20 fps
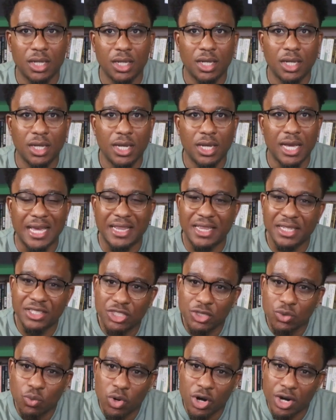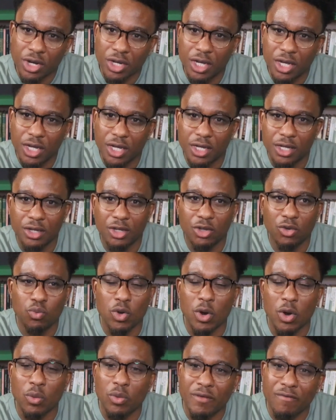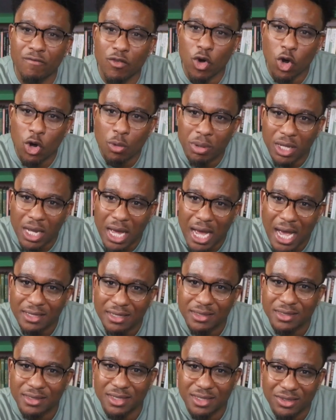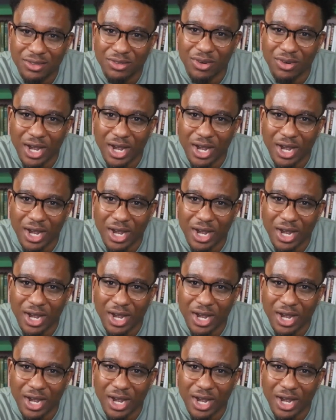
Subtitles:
and this is where we verbalize it, right?